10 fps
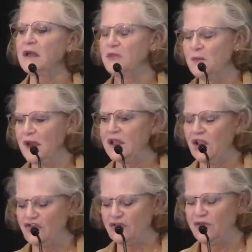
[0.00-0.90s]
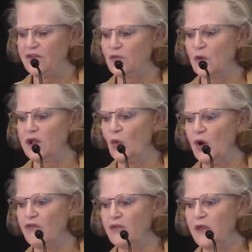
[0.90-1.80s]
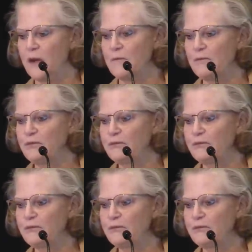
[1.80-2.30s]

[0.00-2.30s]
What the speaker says: the medication if it's working well for them.